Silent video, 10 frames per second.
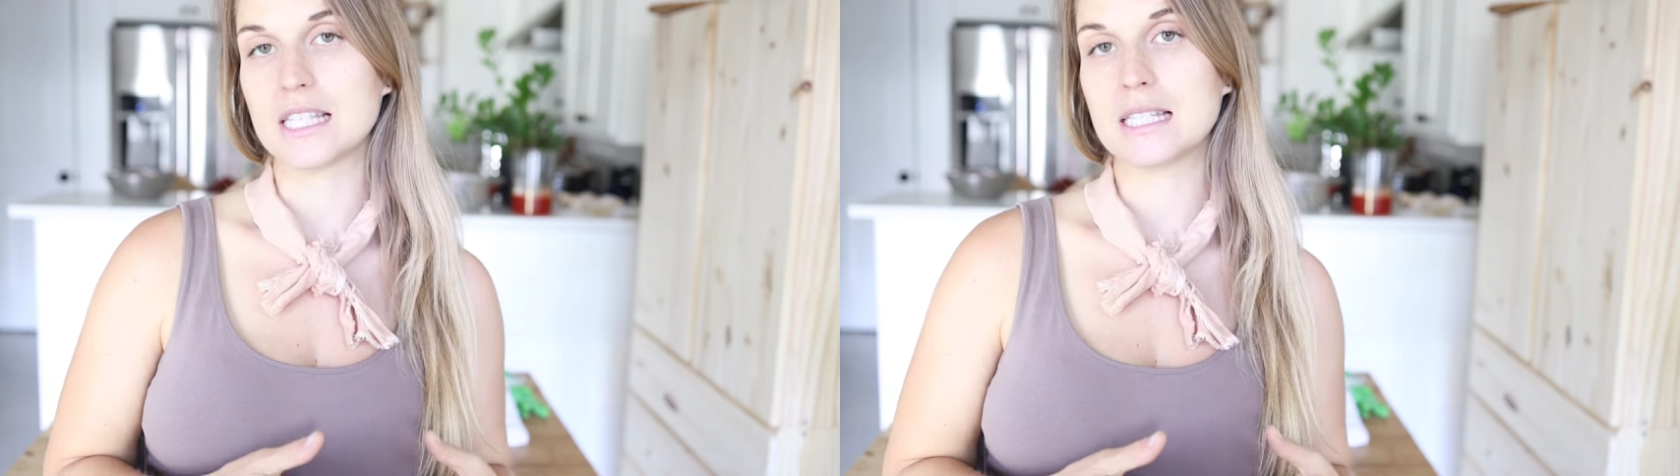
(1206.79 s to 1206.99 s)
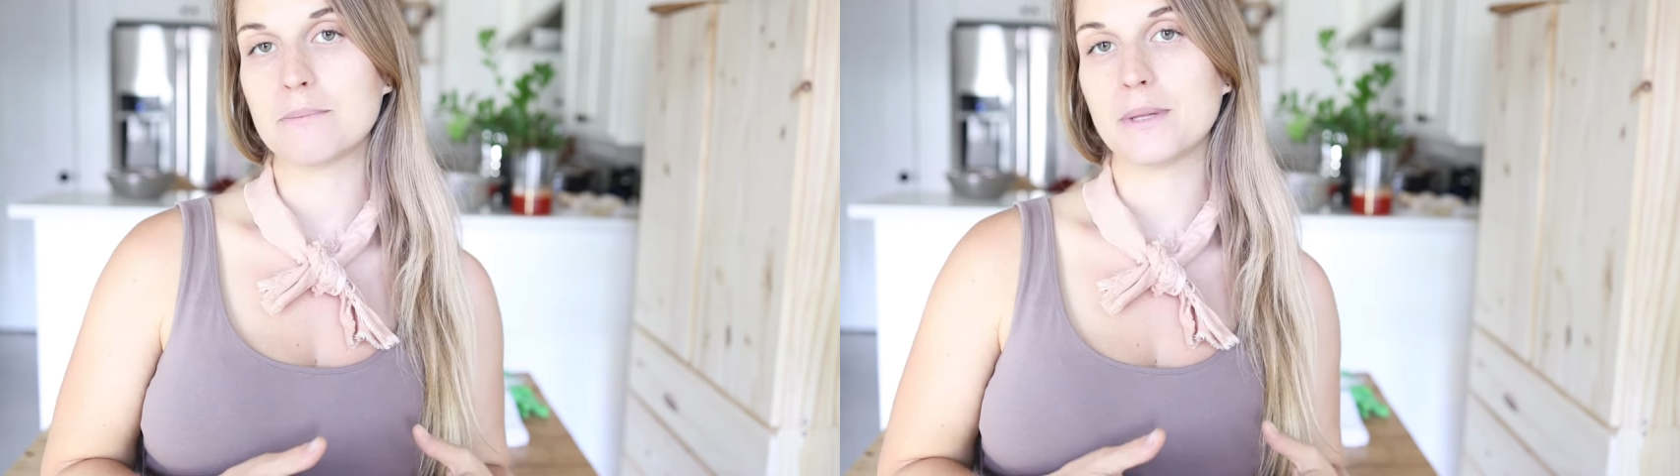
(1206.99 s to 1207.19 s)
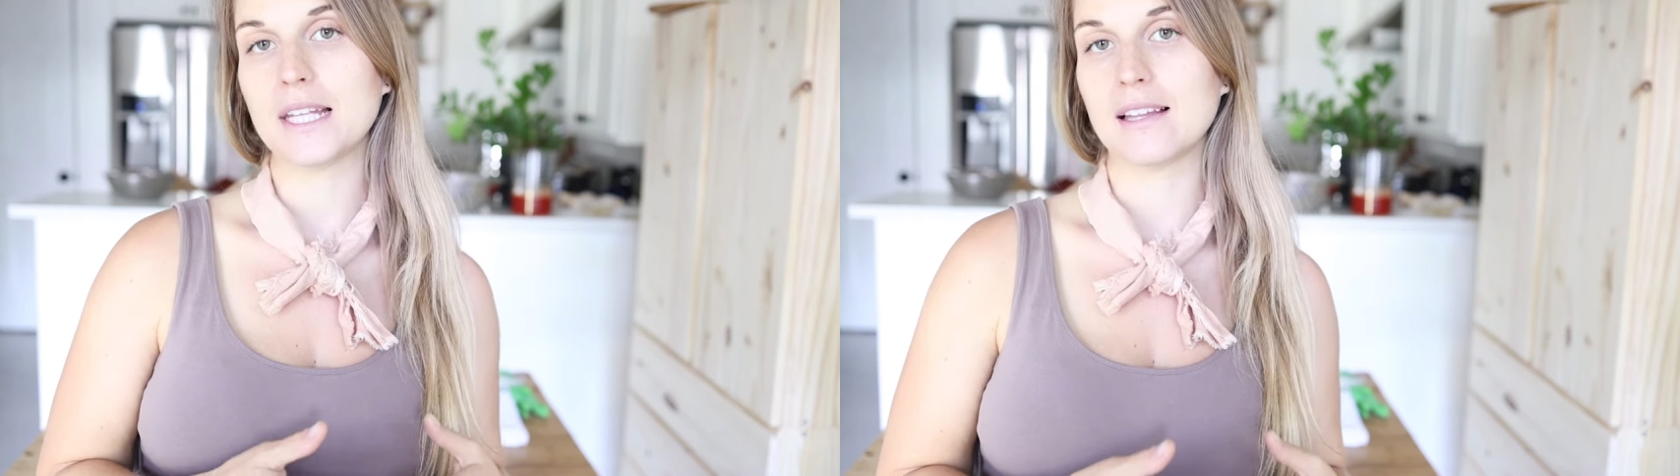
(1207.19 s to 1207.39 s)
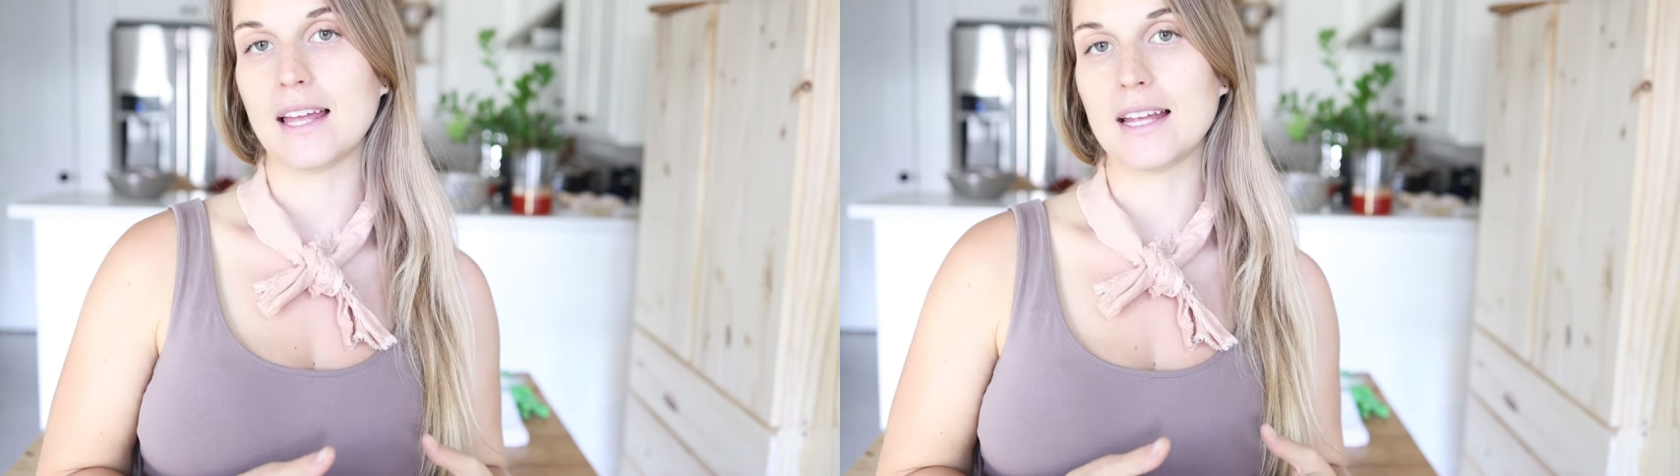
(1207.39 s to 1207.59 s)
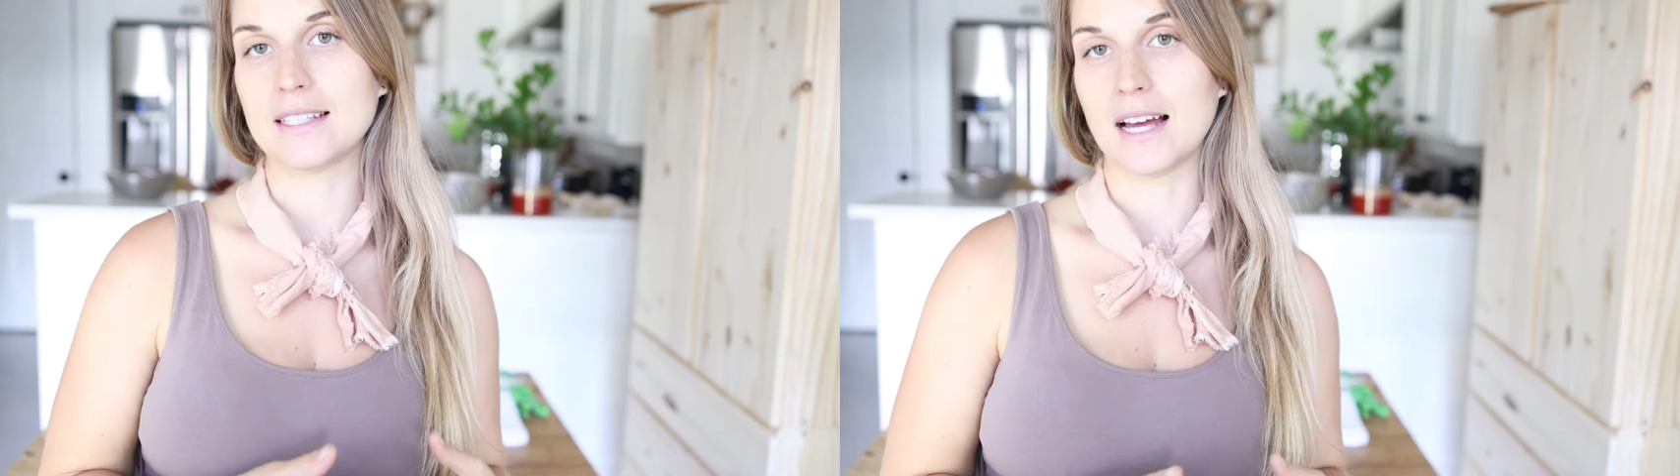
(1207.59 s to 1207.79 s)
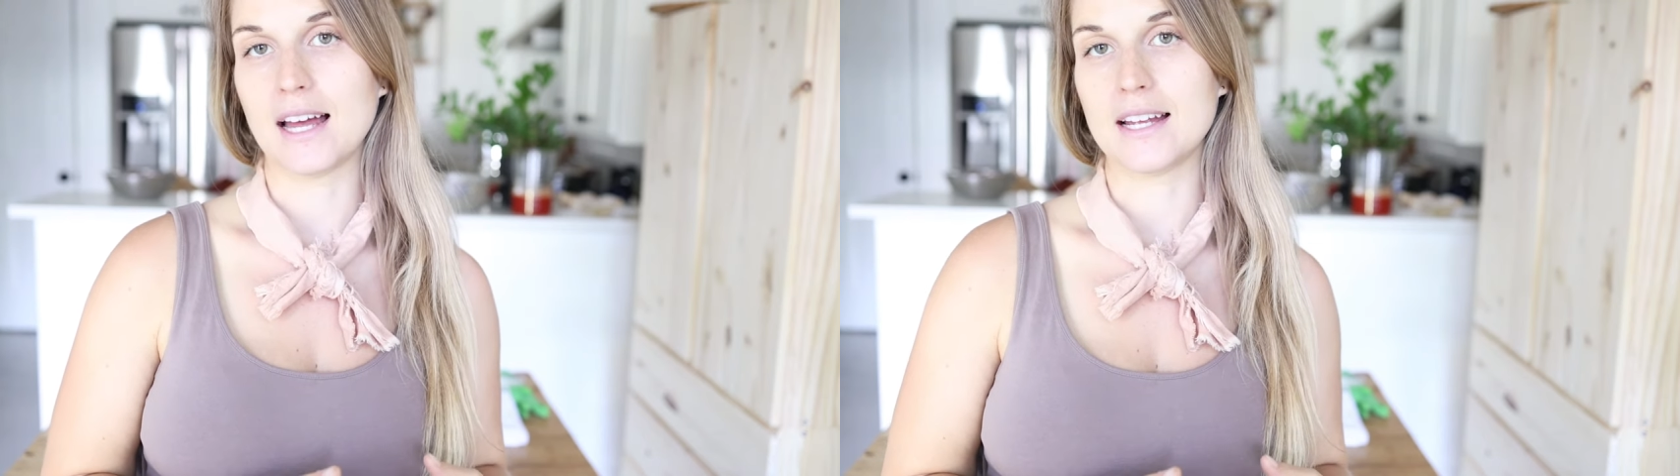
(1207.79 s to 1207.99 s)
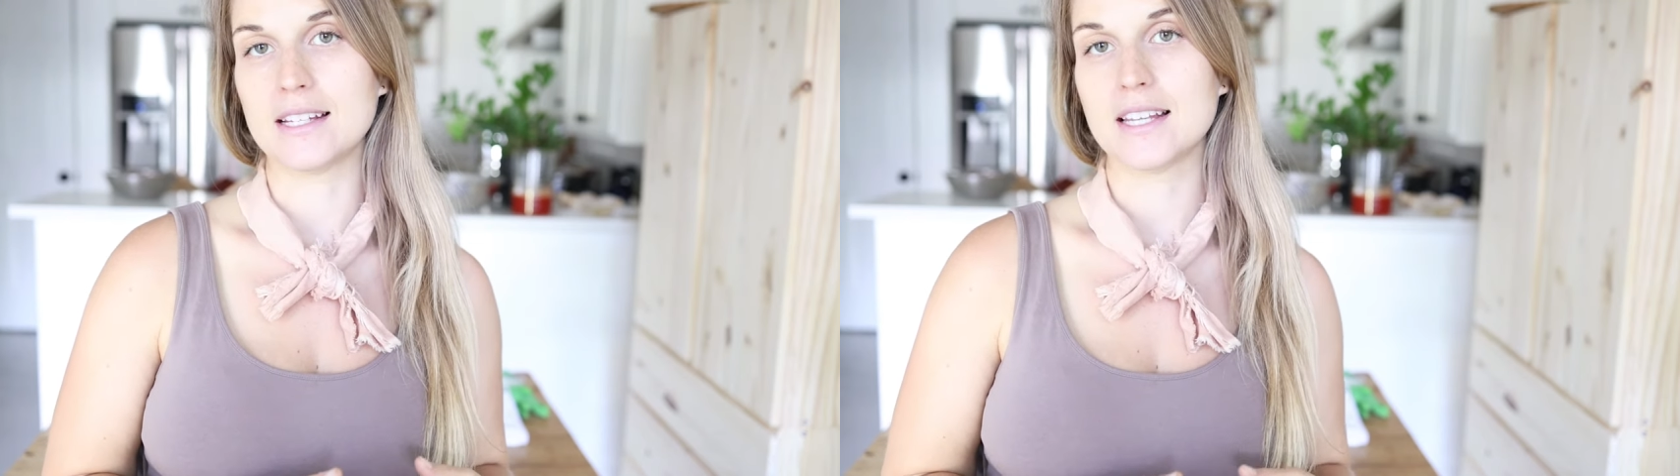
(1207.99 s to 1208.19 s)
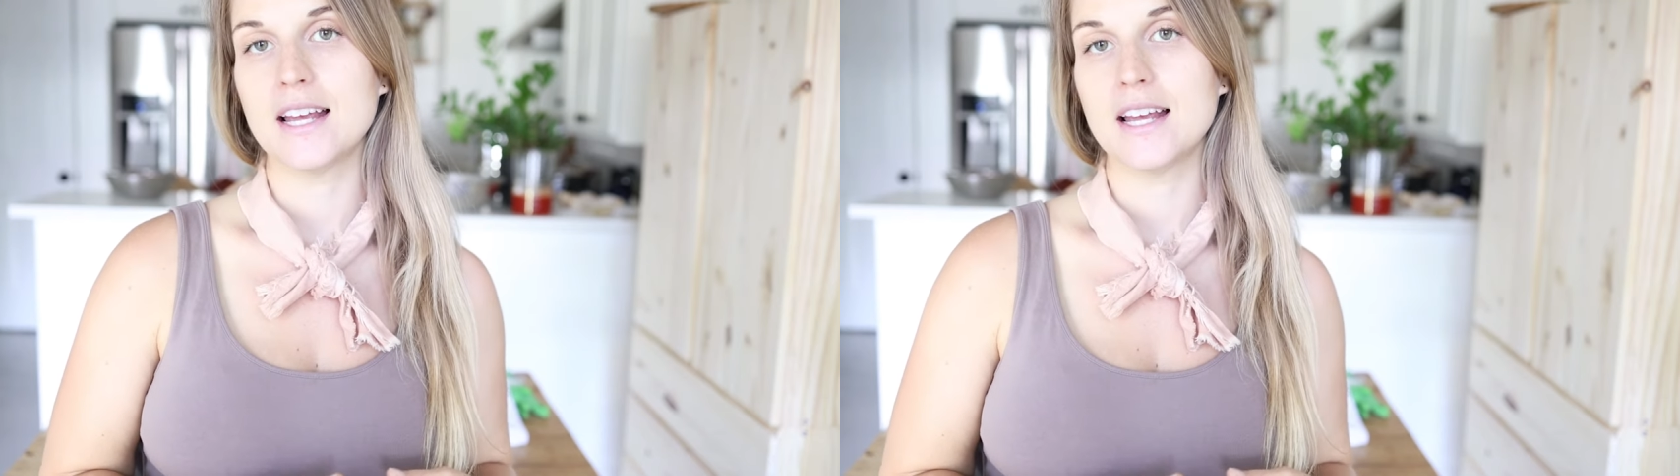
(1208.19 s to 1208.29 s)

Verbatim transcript: split lake dyes